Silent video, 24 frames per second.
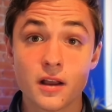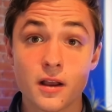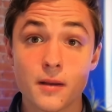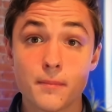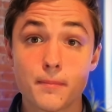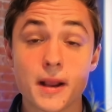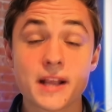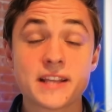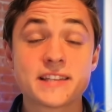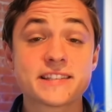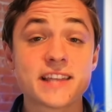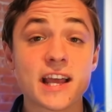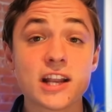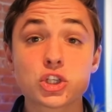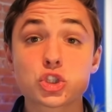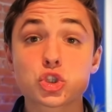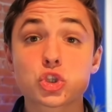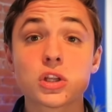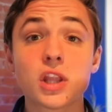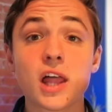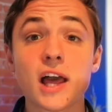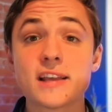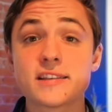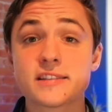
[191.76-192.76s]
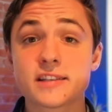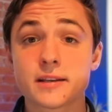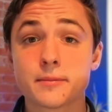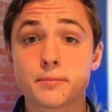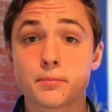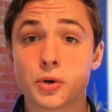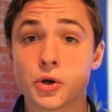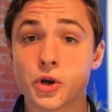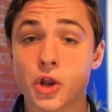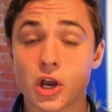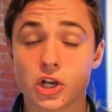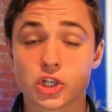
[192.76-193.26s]
By centralizing
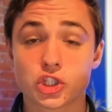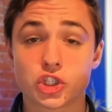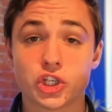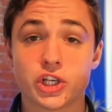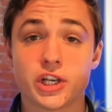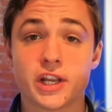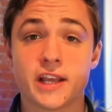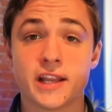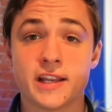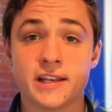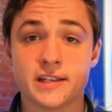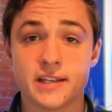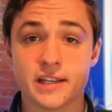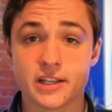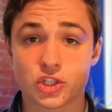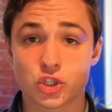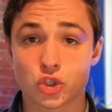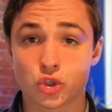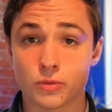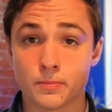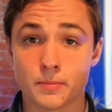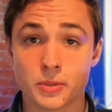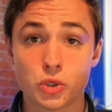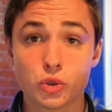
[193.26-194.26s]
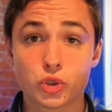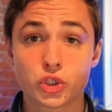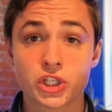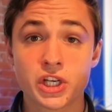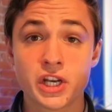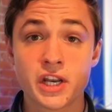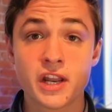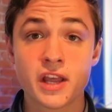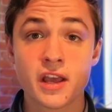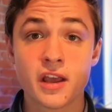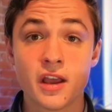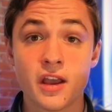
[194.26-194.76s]
production and
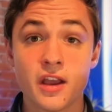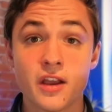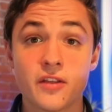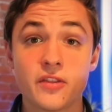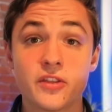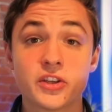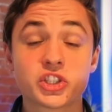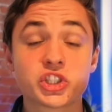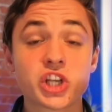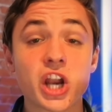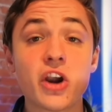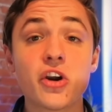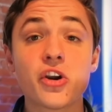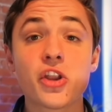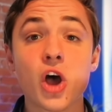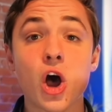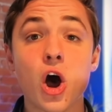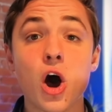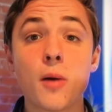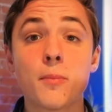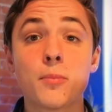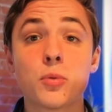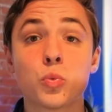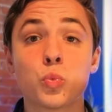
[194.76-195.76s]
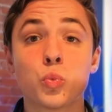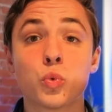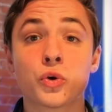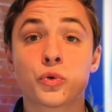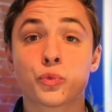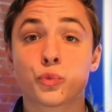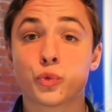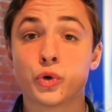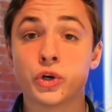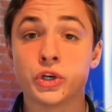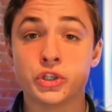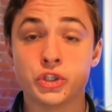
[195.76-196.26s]
distribution the shared hub
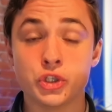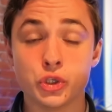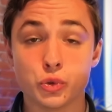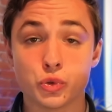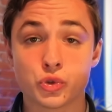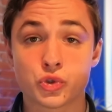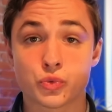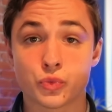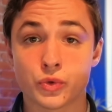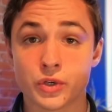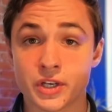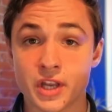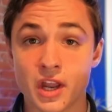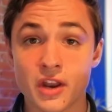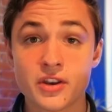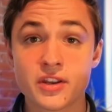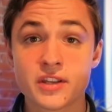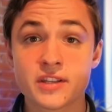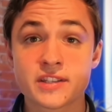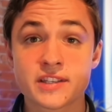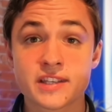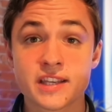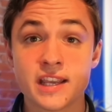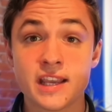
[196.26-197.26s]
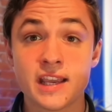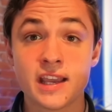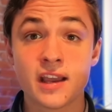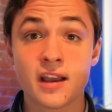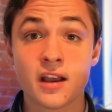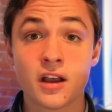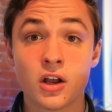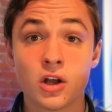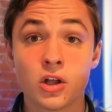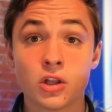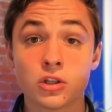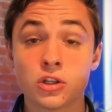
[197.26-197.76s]
would reduce redundancy,
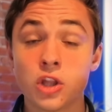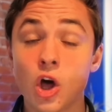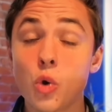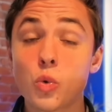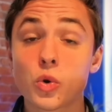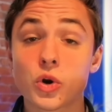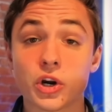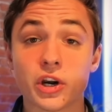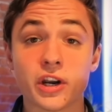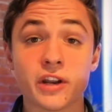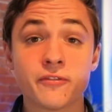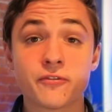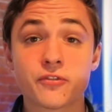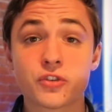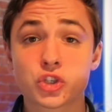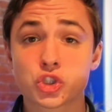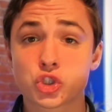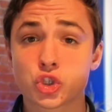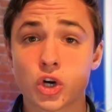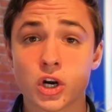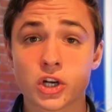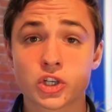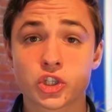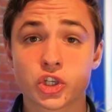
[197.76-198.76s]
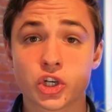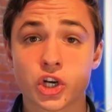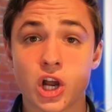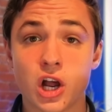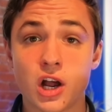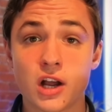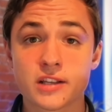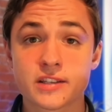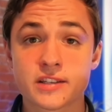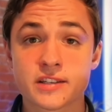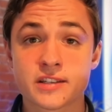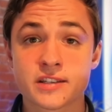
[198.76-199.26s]
lower infrastructure
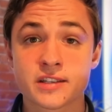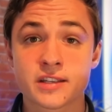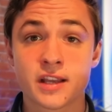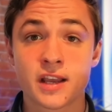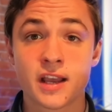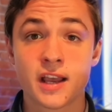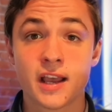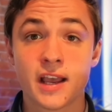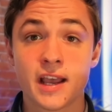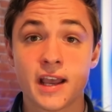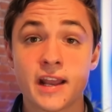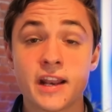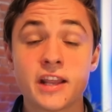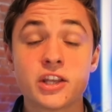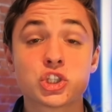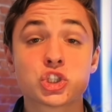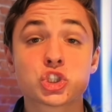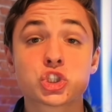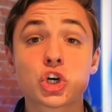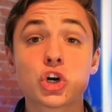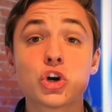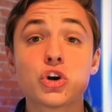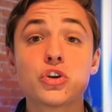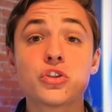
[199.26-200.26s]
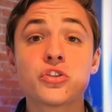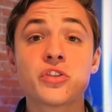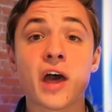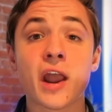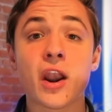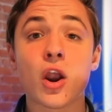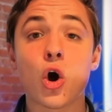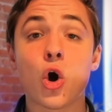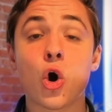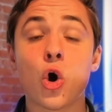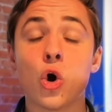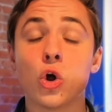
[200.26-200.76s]
costs, and ensure that
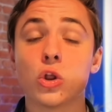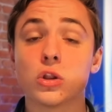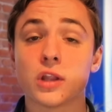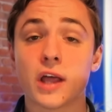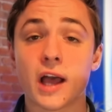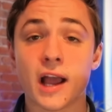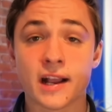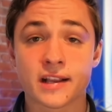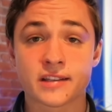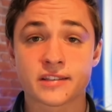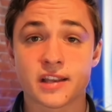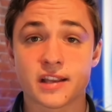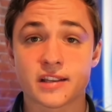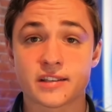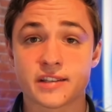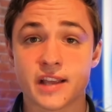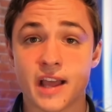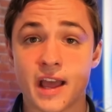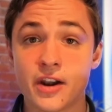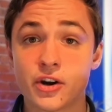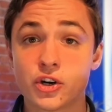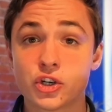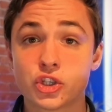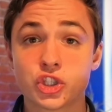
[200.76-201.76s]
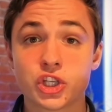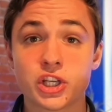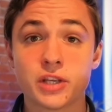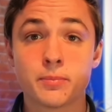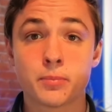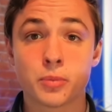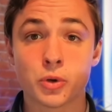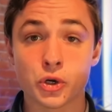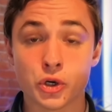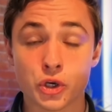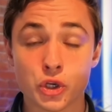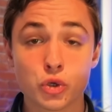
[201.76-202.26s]
all excess energy
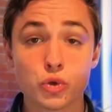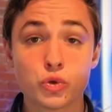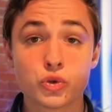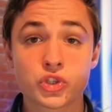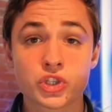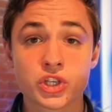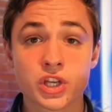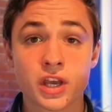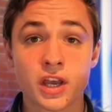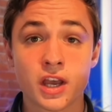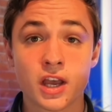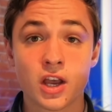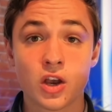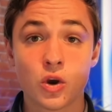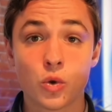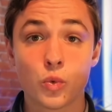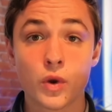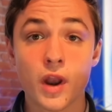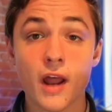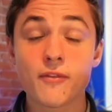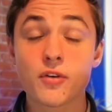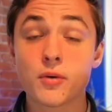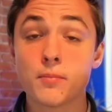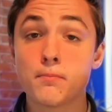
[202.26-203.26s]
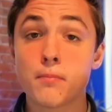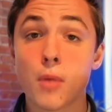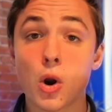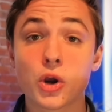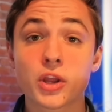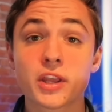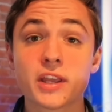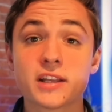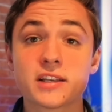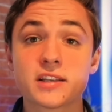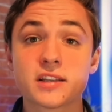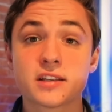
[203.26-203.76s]
produced would have a
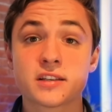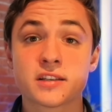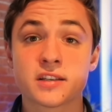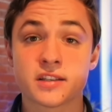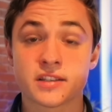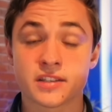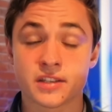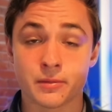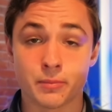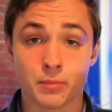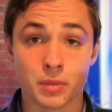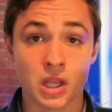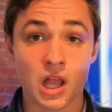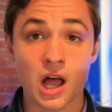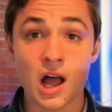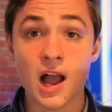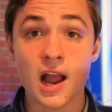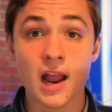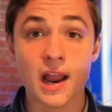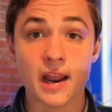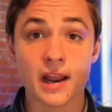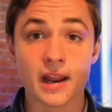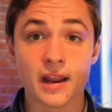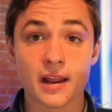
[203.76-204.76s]
market to supply.